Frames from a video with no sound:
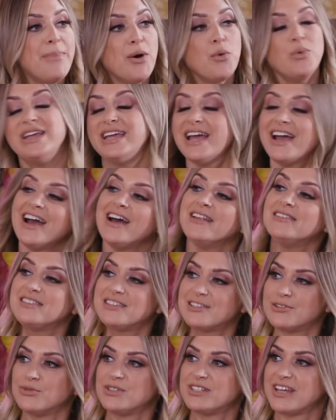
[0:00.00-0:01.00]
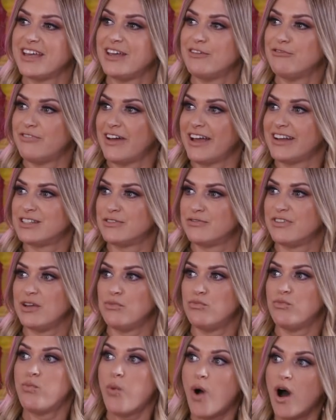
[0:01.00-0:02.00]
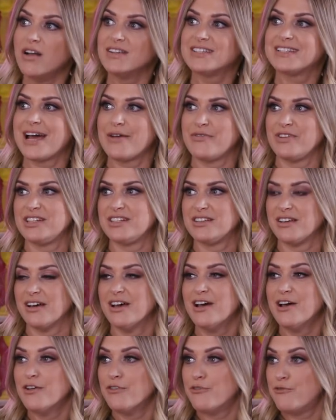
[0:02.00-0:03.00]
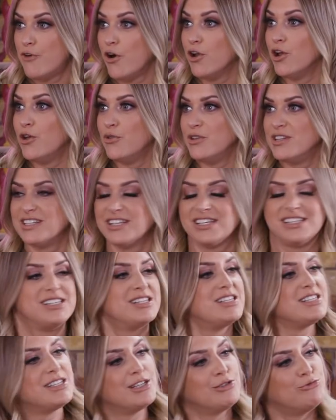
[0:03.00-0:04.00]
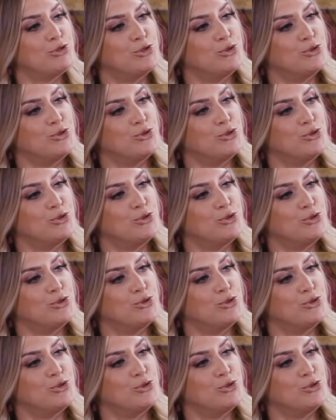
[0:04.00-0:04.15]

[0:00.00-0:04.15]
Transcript: But we can still date effectively whilst having to follow the distancing